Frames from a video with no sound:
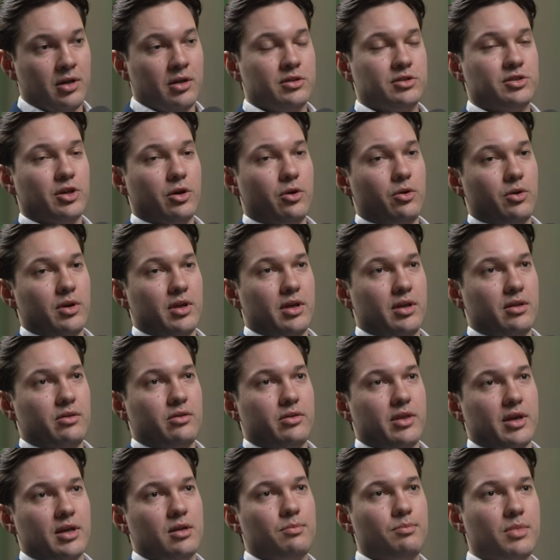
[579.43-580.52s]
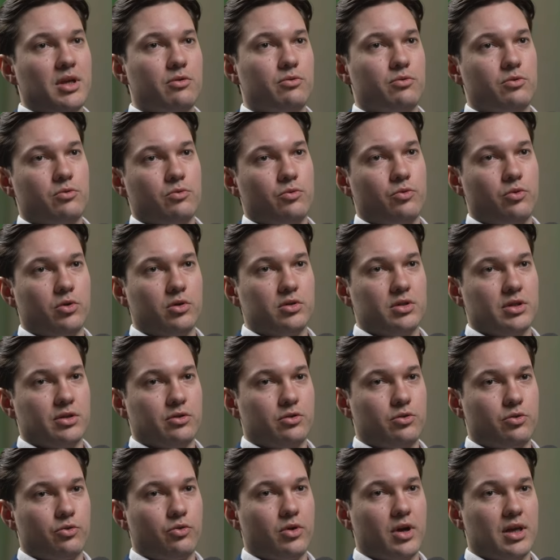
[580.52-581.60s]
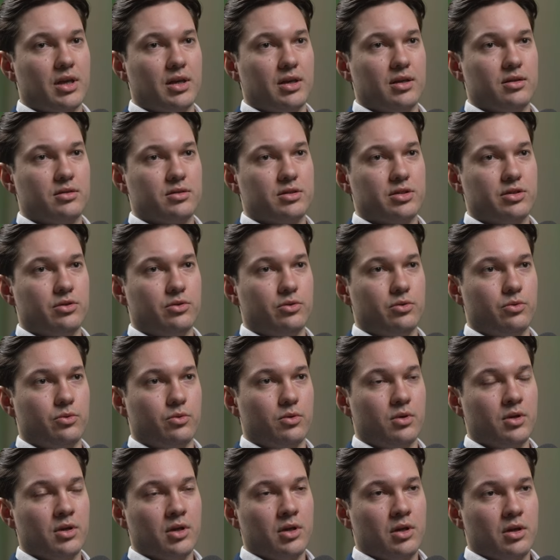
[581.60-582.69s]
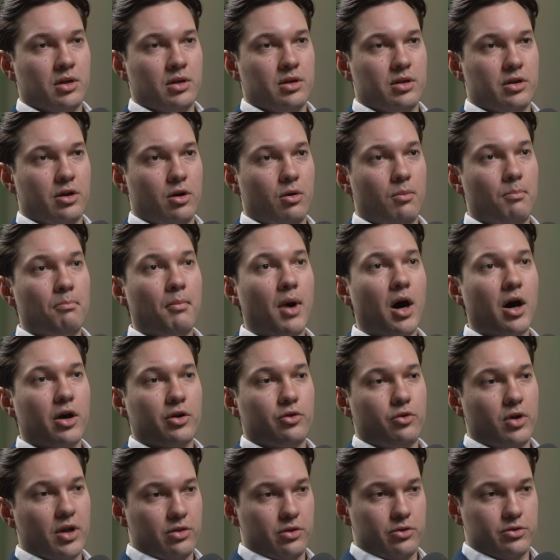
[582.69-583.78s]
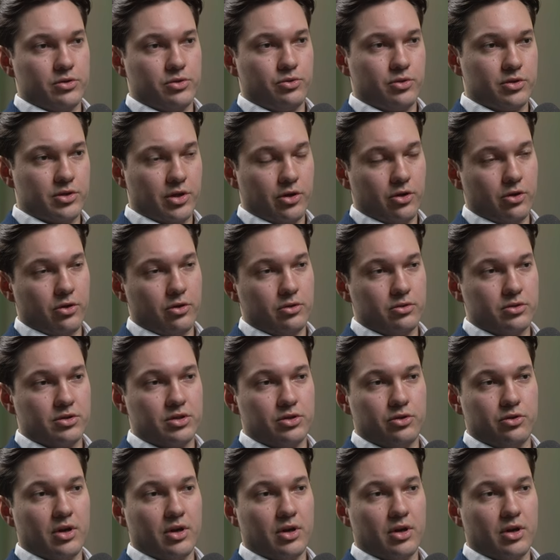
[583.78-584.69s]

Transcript: So they can be really great to, moderate those returns.